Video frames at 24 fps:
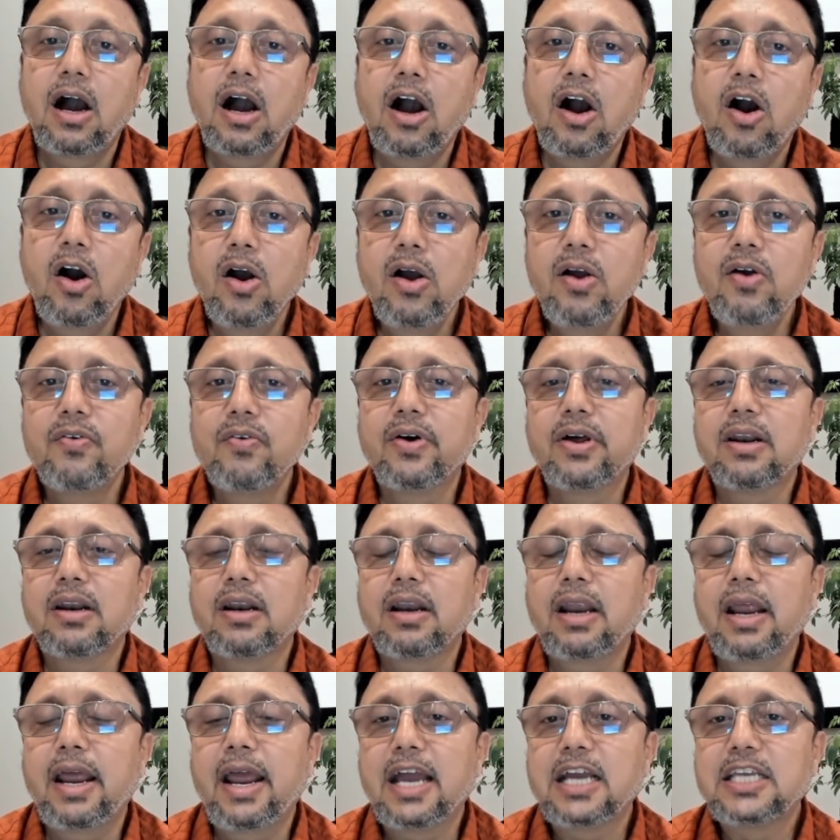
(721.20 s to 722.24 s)
However,
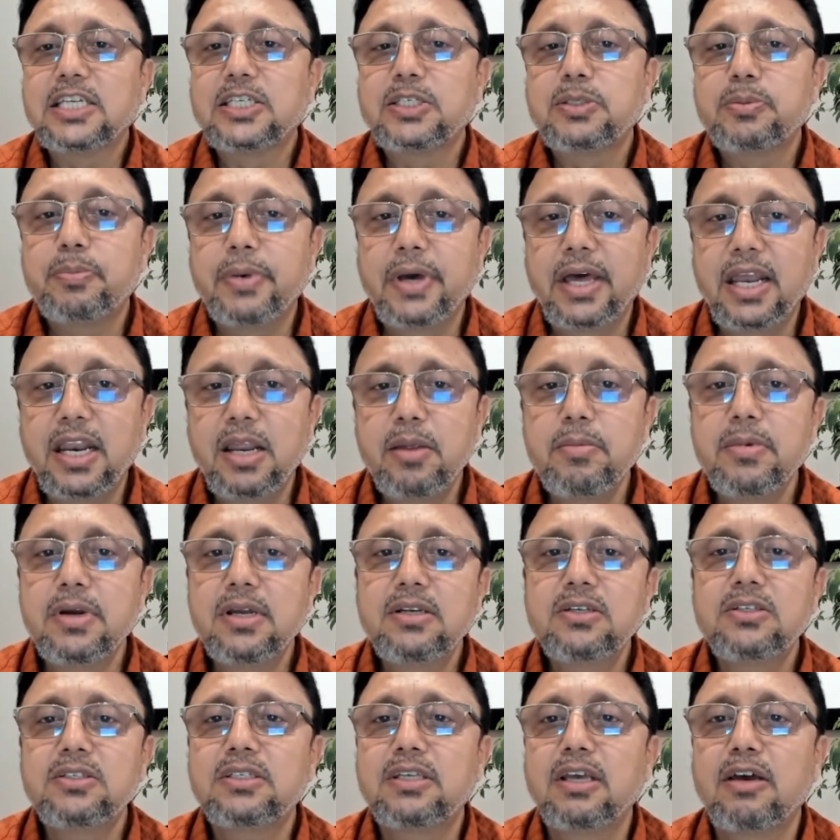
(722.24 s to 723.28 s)

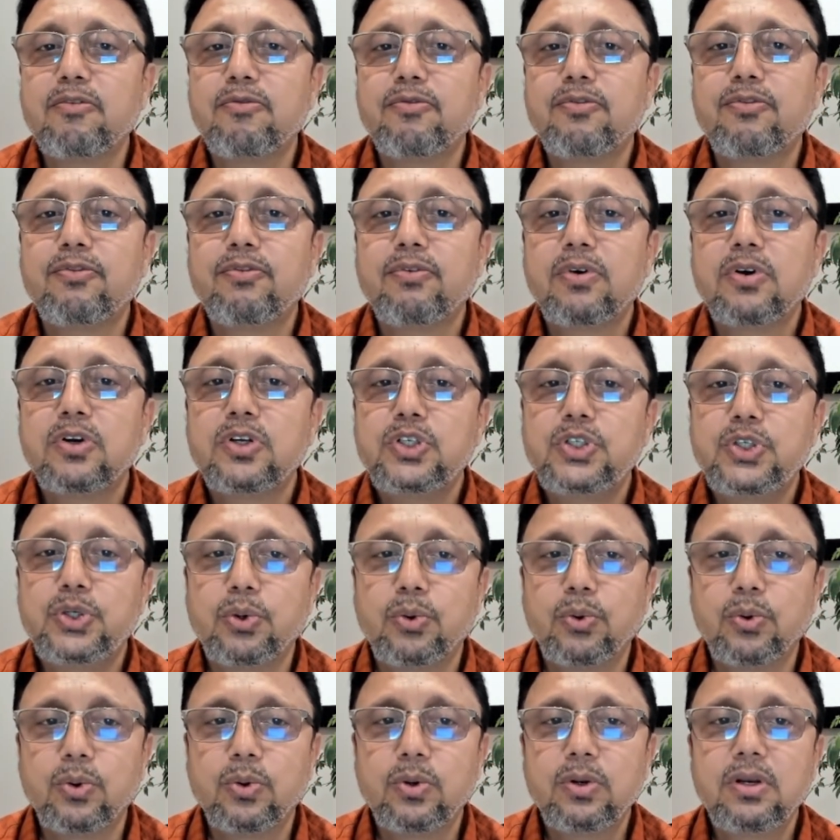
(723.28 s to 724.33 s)
experiments have
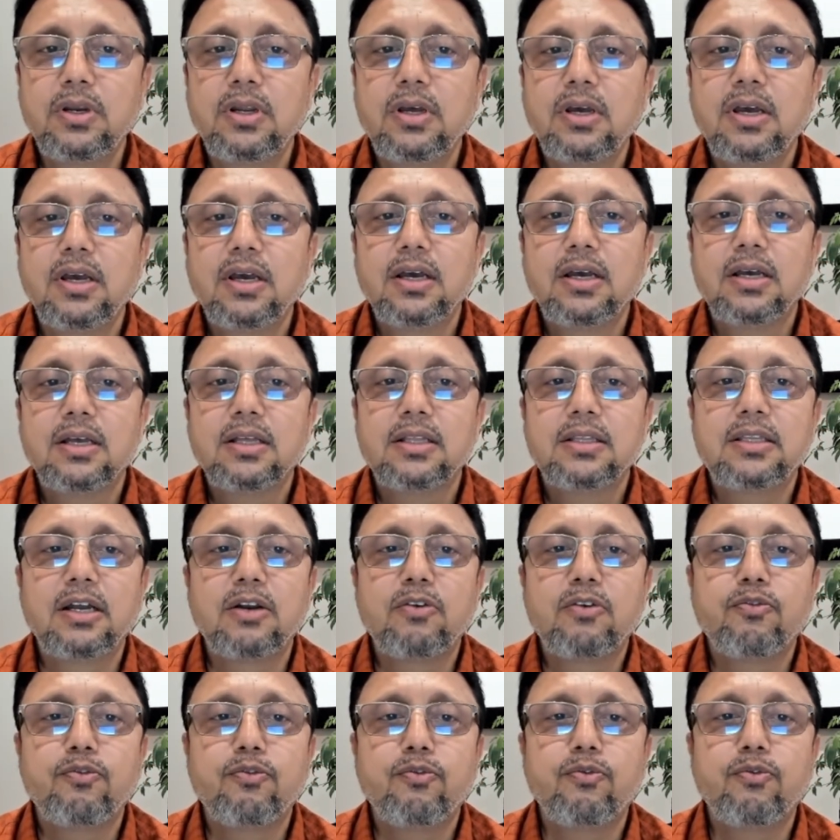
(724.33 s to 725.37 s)
shown
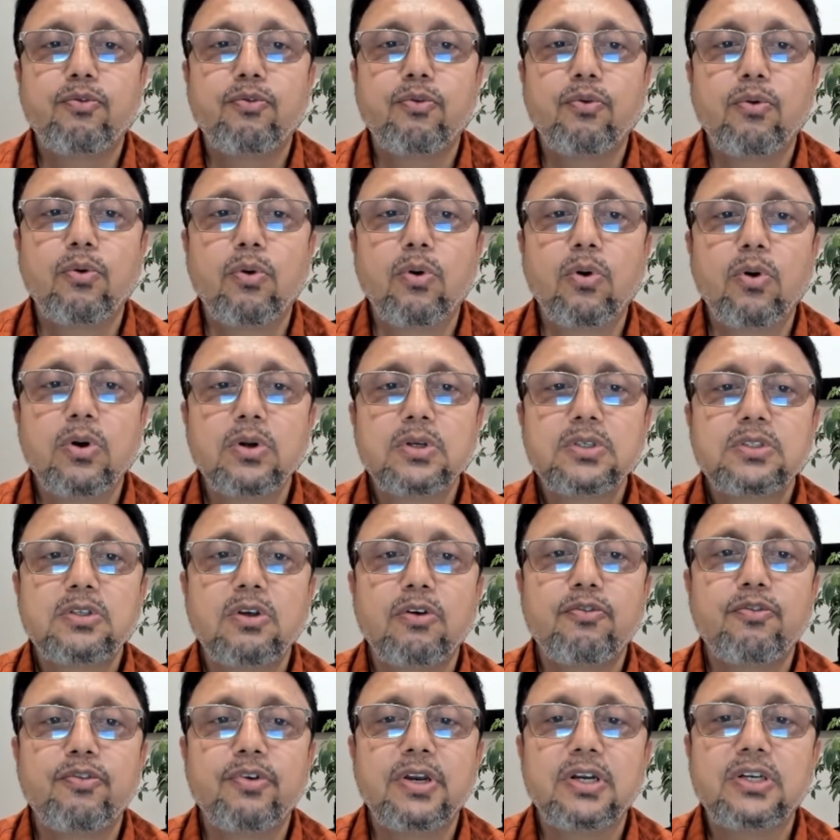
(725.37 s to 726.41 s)
that force
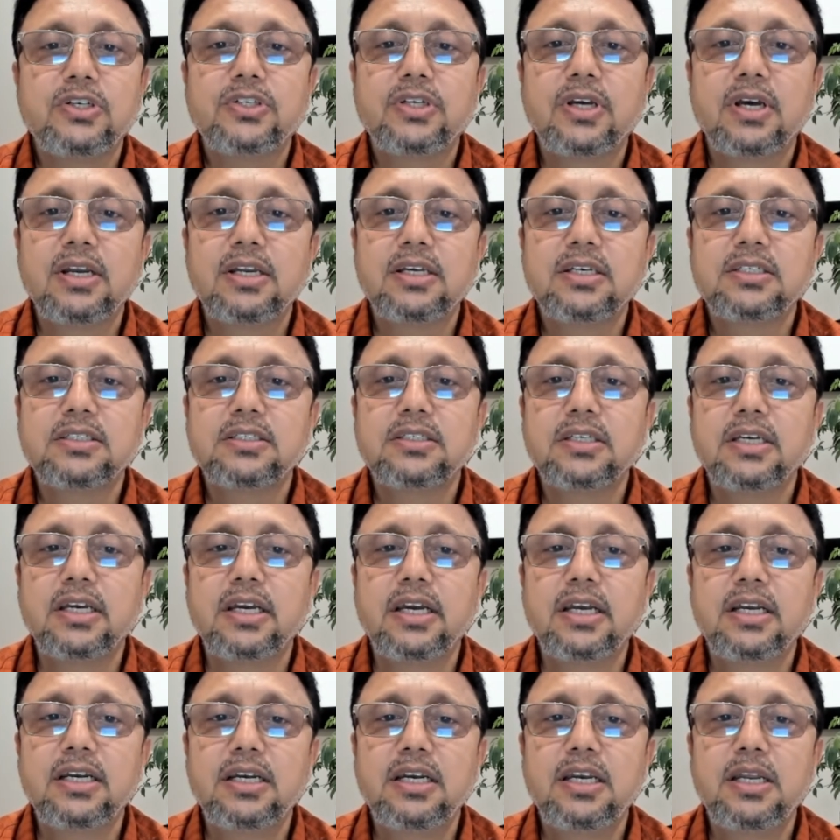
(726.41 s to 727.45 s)
of friction is
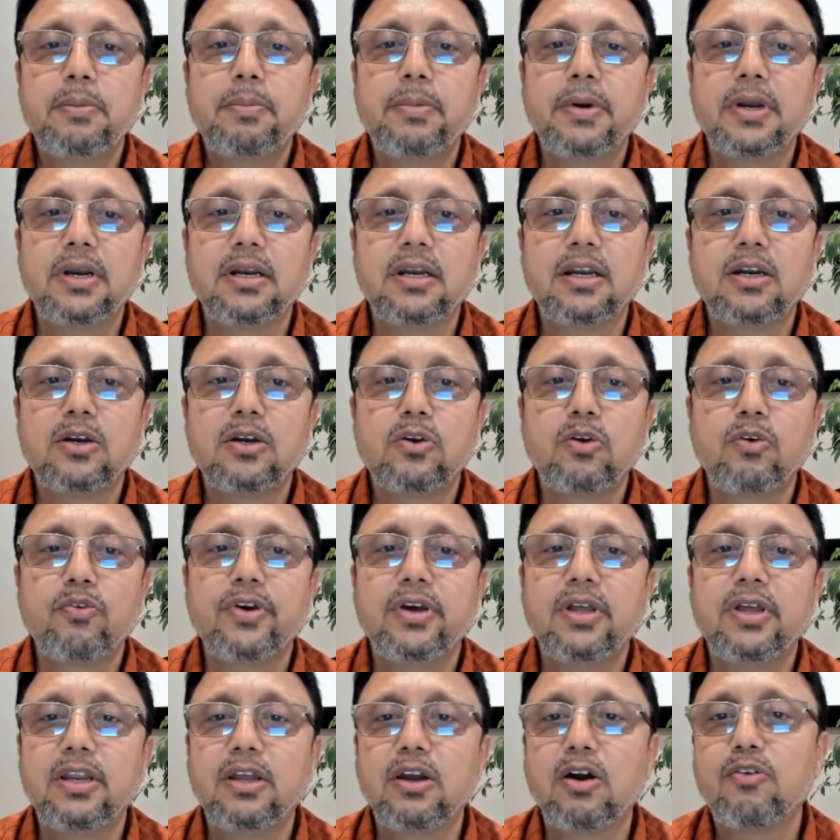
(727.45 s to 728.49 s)
independent
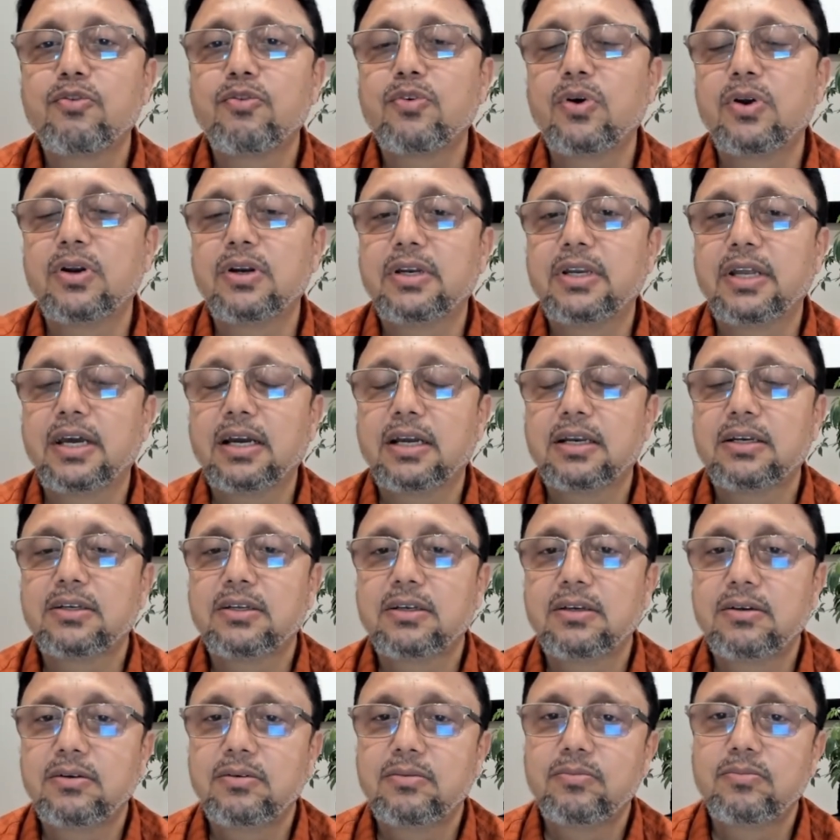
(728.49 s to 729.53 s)
of area of contact.
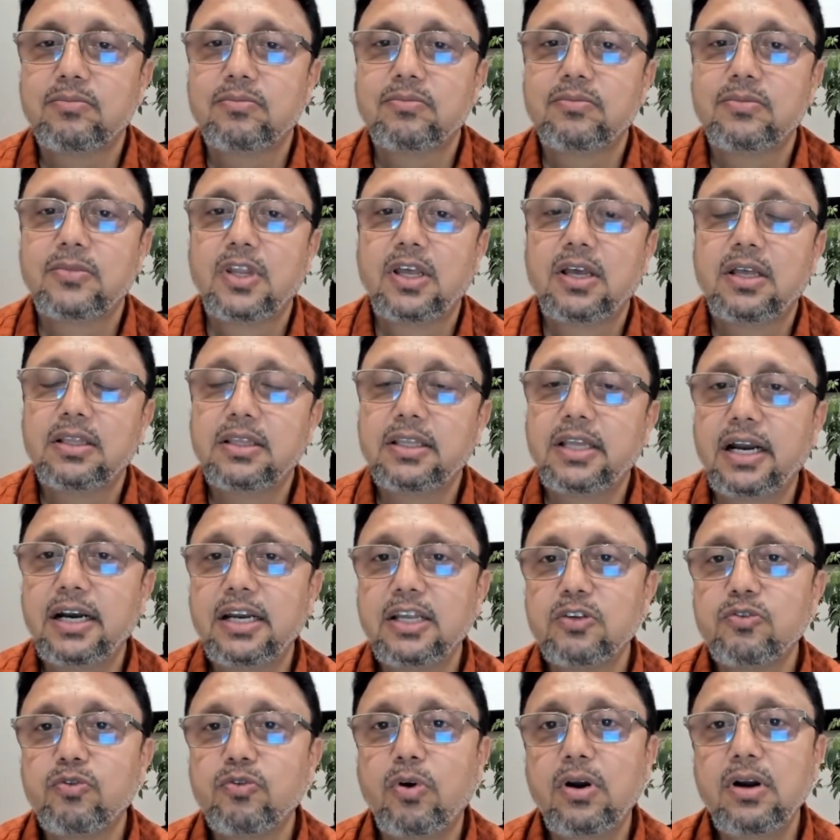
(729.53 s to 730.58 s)

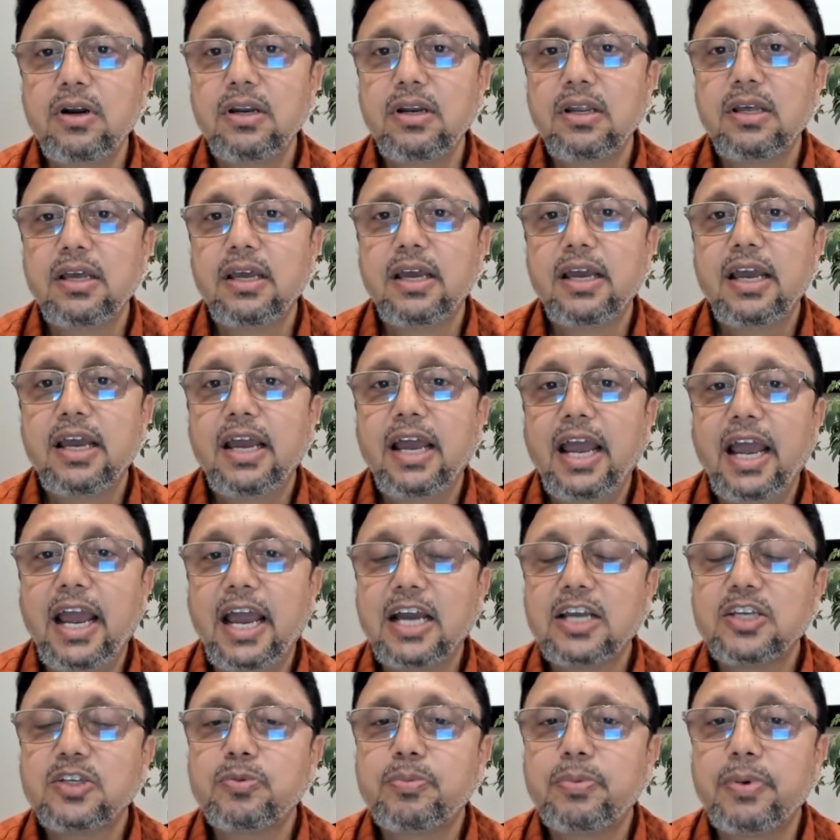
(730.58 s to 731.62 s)
That is what
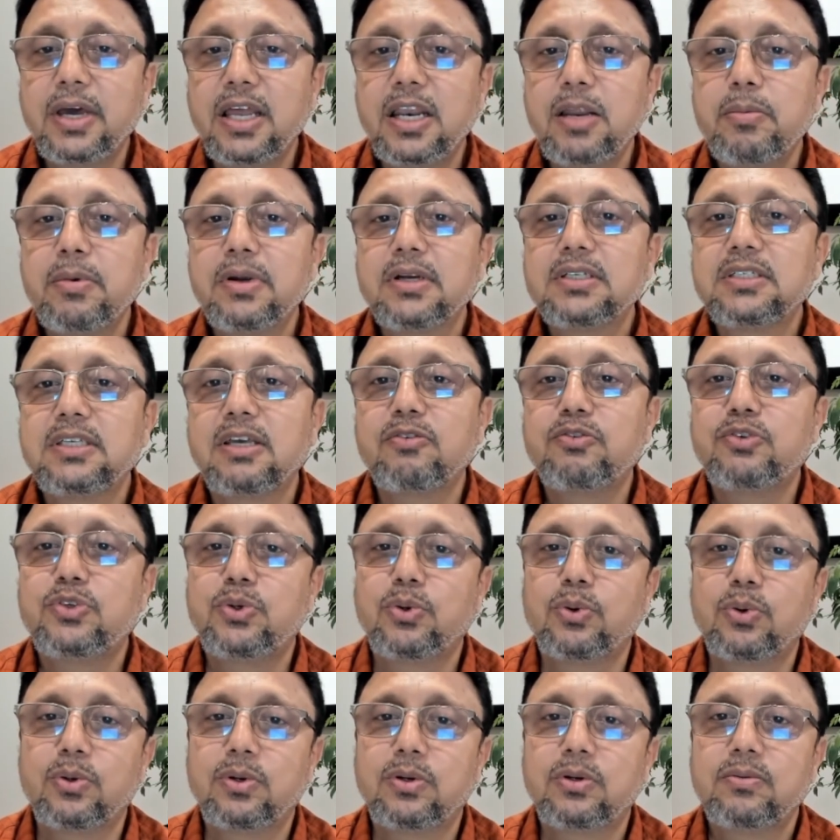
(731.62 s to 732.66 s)
experiments have
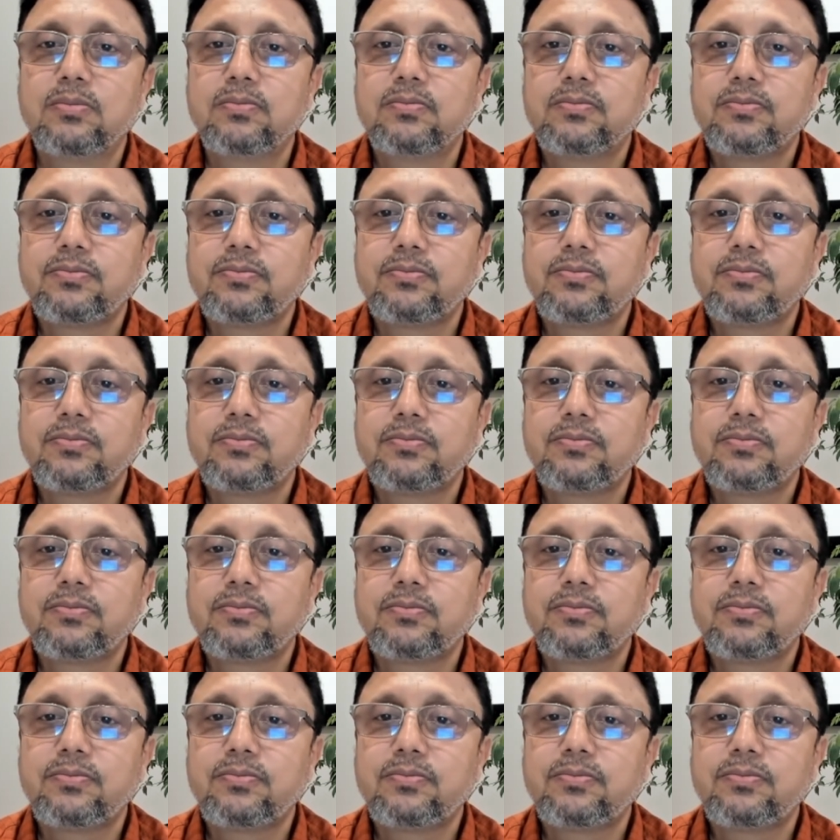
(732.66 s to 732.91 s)
shown.